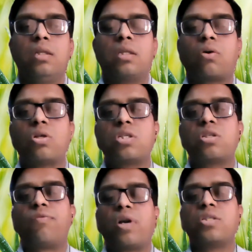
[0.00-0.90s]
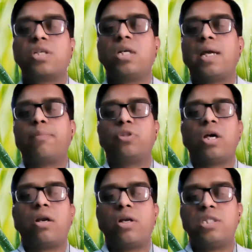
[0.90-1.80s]
The causes of transient
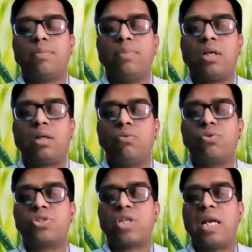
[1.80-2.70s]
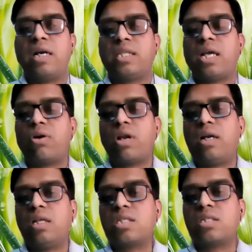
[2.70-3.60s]
hypothyroidism include silent
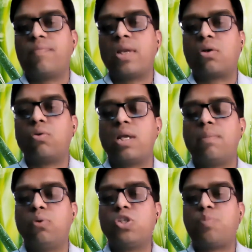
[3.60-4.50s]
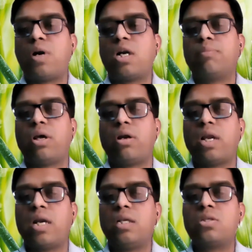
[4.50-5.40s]
thyroiditis, including postpartum
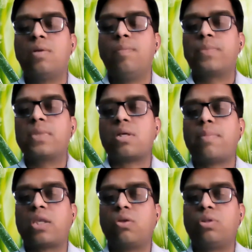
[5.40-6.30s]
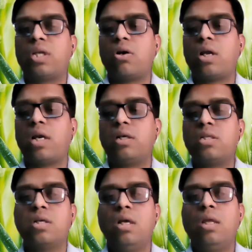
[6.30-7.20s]
thyroiditis, subacute
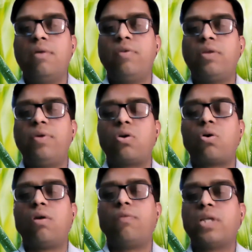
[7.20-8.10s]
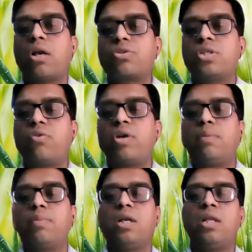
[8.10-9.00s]
thyroiditis, with a withdrawal of thyroxine
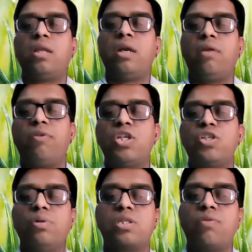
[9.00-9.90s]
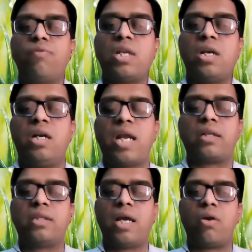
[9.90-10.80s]
treatment in the individuals with an
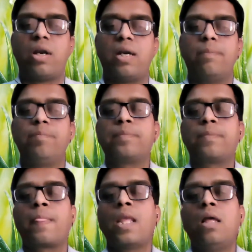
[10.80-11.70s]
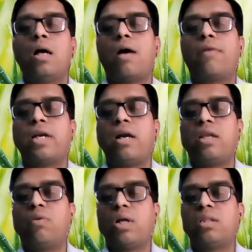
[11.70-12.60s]
intact thyroid, after
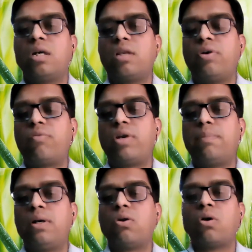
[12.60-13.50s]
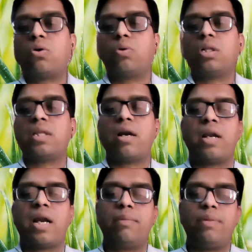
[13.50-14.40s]
iodine 131 treatment or total
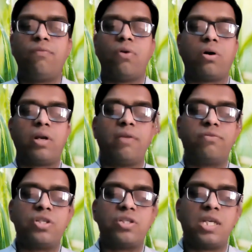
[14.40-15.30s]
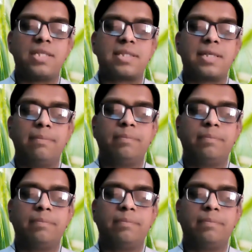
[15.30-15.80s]
thyroidectomy for Graves' disease.